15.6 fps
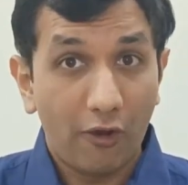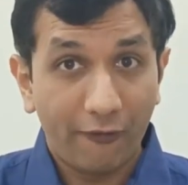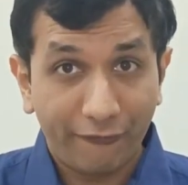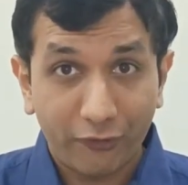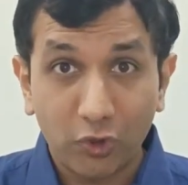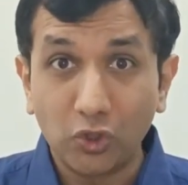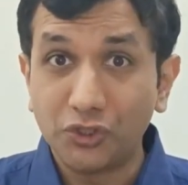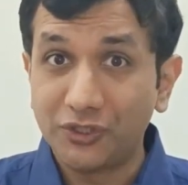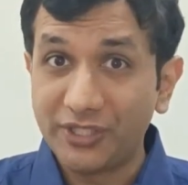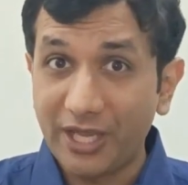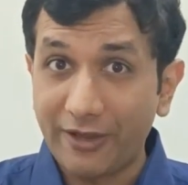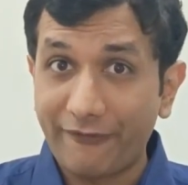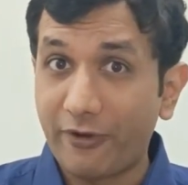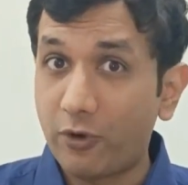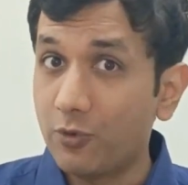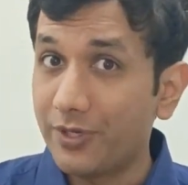Of course, they
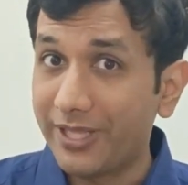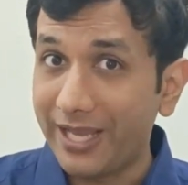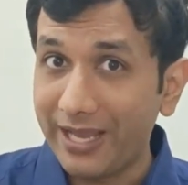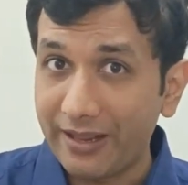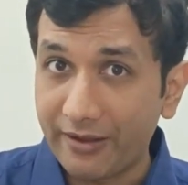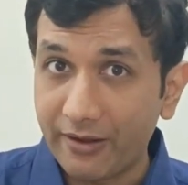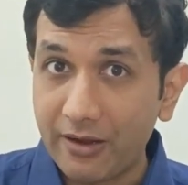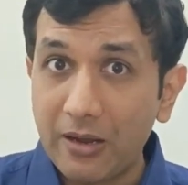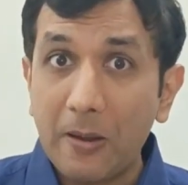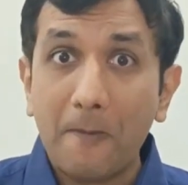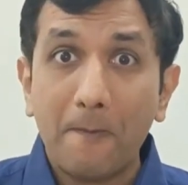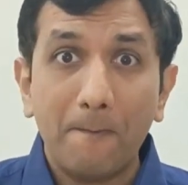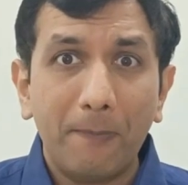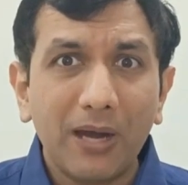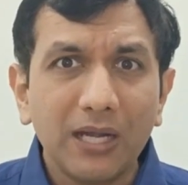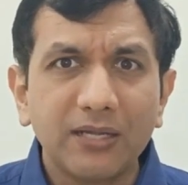are found there.
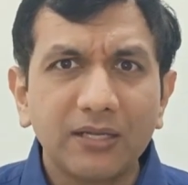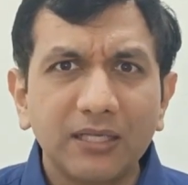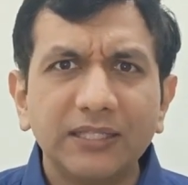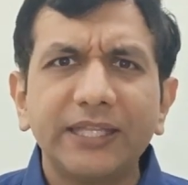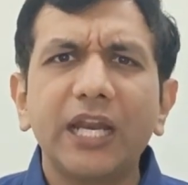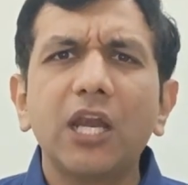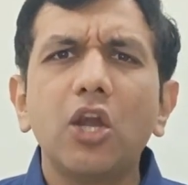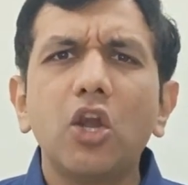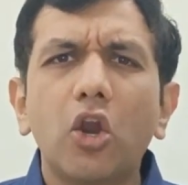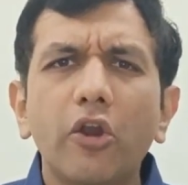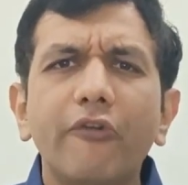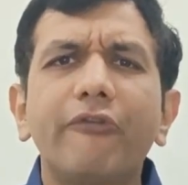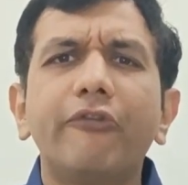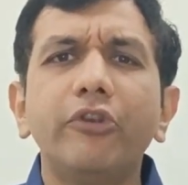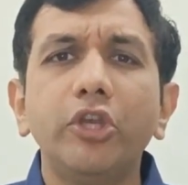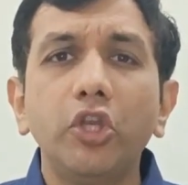But there are a lot
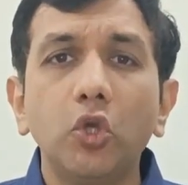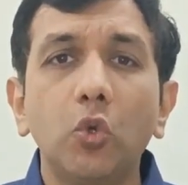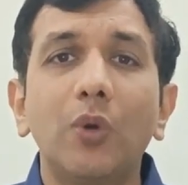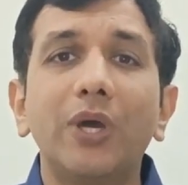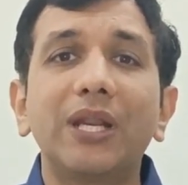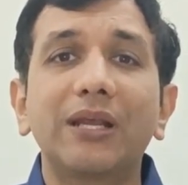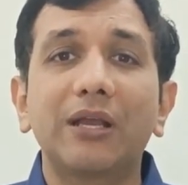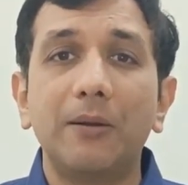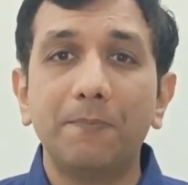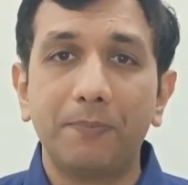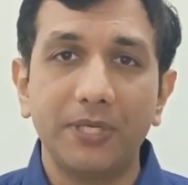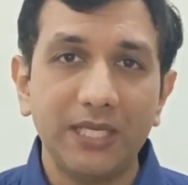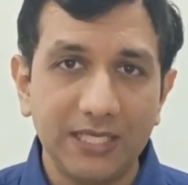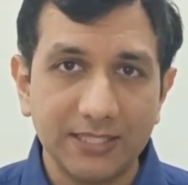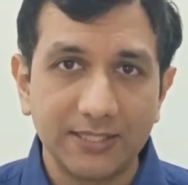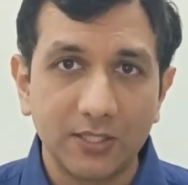of newer
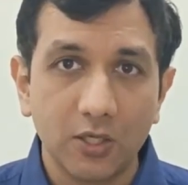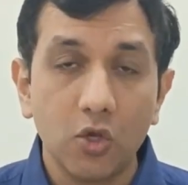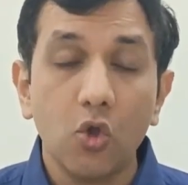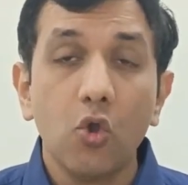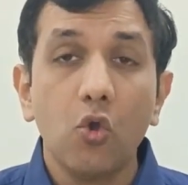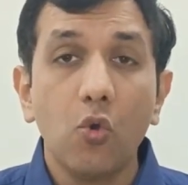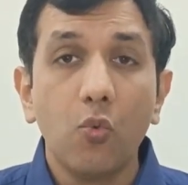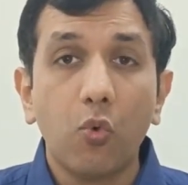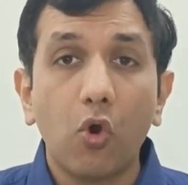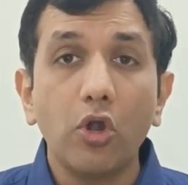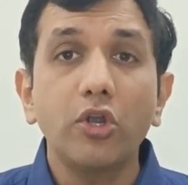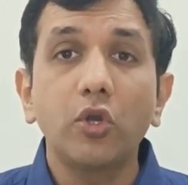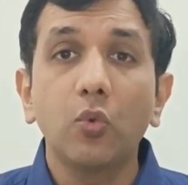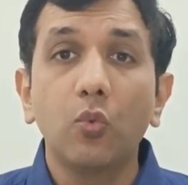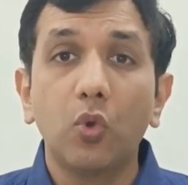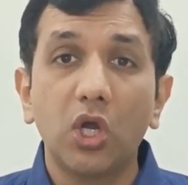companies who
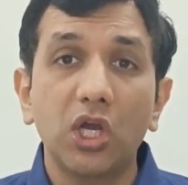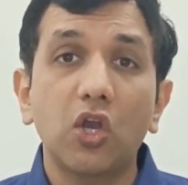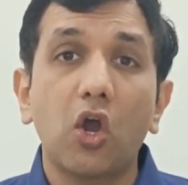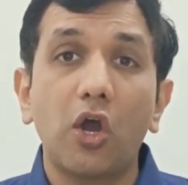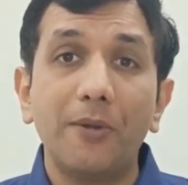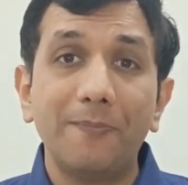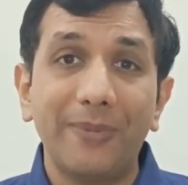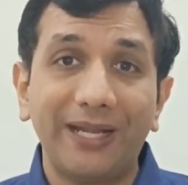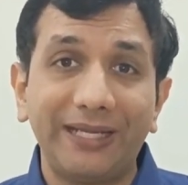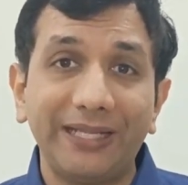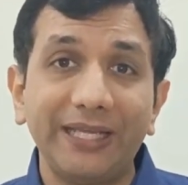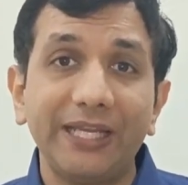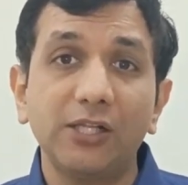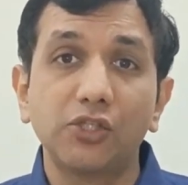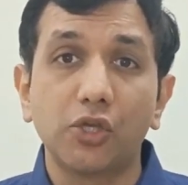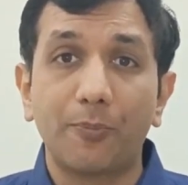want to work on
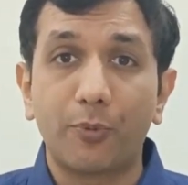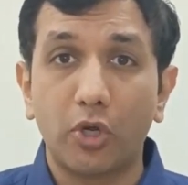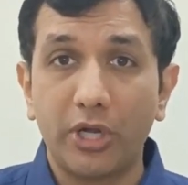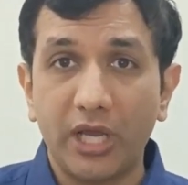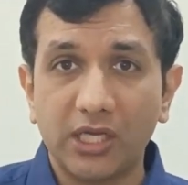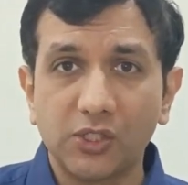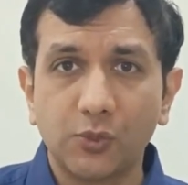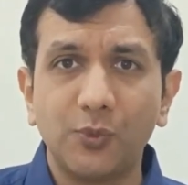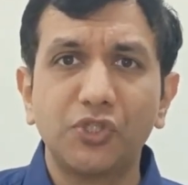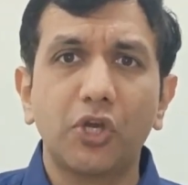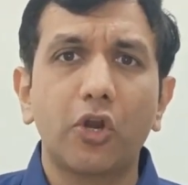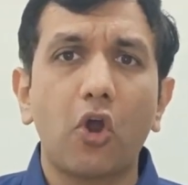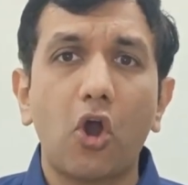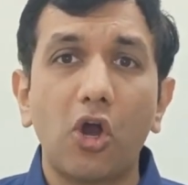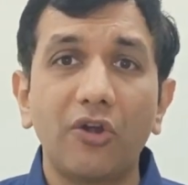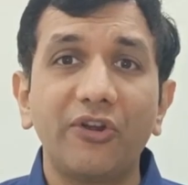materials or products which
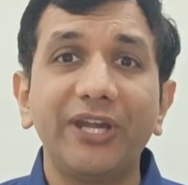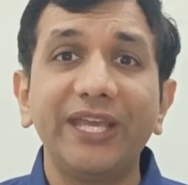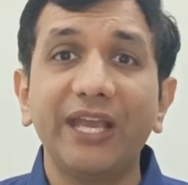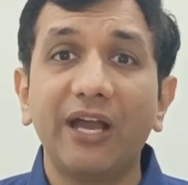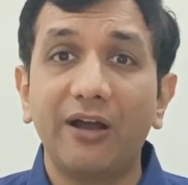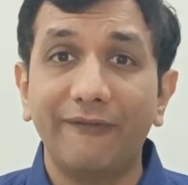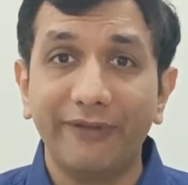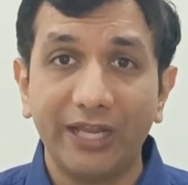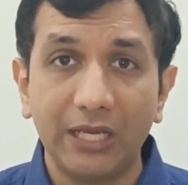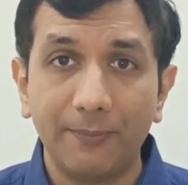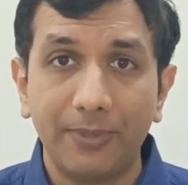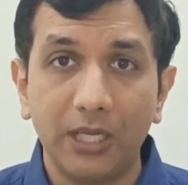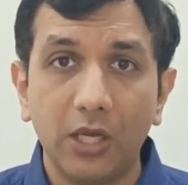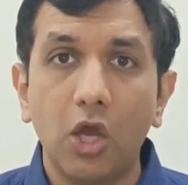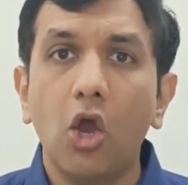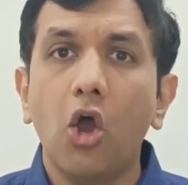are already
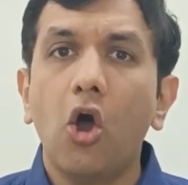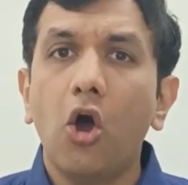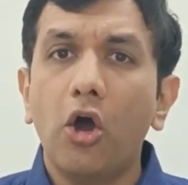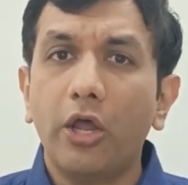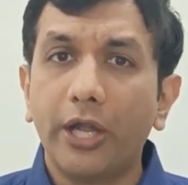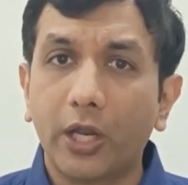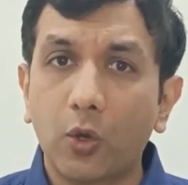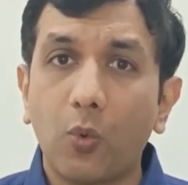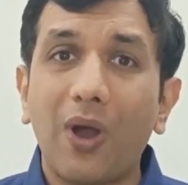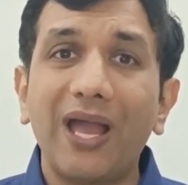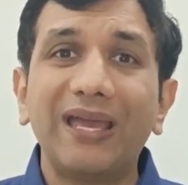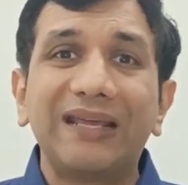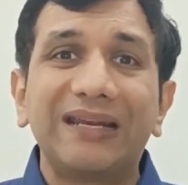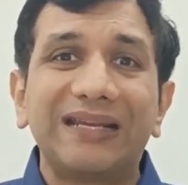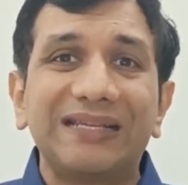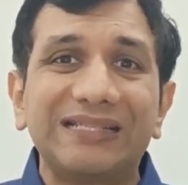available,
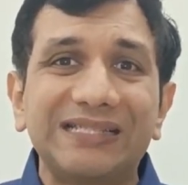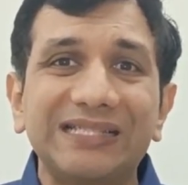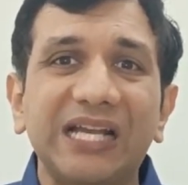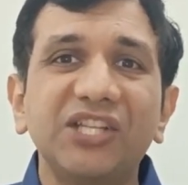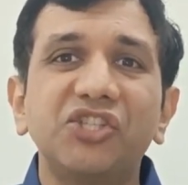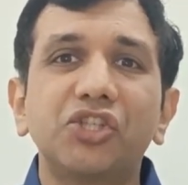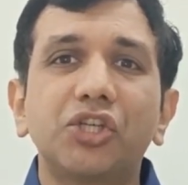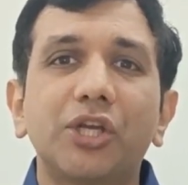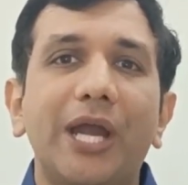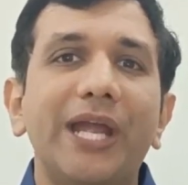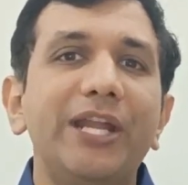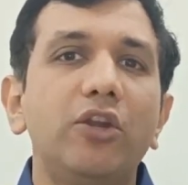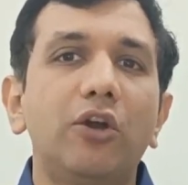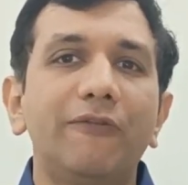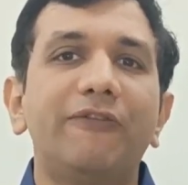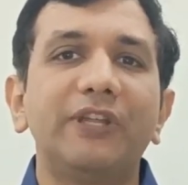require such
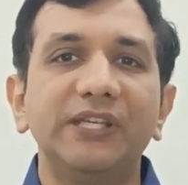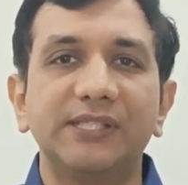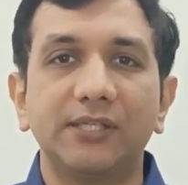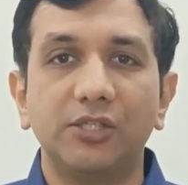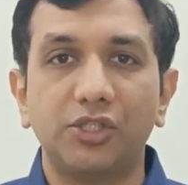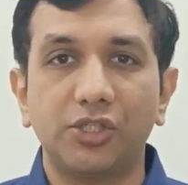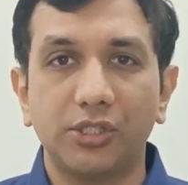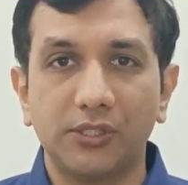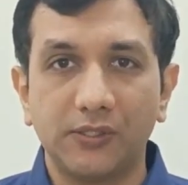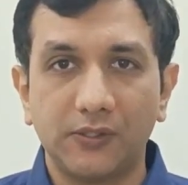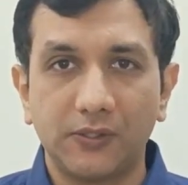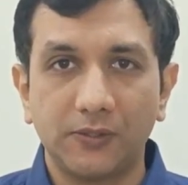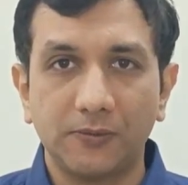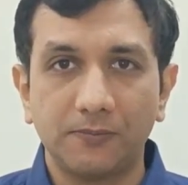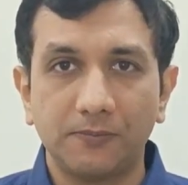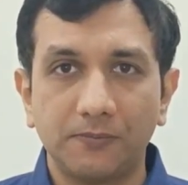kind of
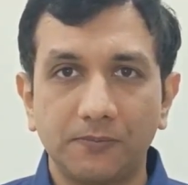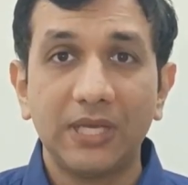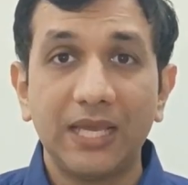researchers.